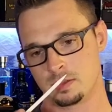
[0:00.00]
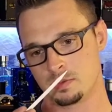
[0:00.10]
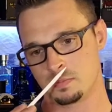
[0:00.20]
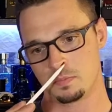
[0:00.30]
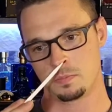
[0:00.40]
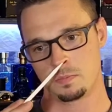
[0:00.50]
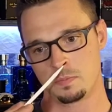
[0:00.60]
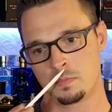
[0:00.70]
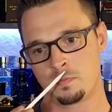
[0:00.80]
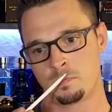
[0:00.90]

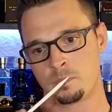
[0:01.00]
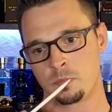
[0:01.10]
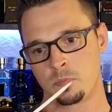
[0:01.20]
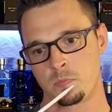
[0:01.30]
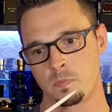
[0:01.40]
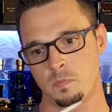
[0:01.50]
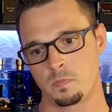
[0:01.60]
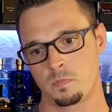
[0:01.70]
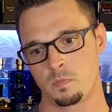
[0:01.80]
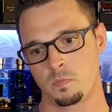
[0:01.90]

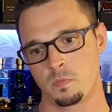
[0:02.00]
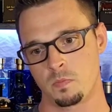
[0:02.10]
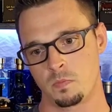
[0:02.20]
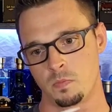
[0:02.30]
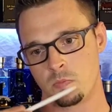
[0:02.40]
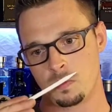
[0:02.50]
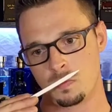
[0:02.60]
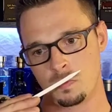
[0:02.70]
[no speech]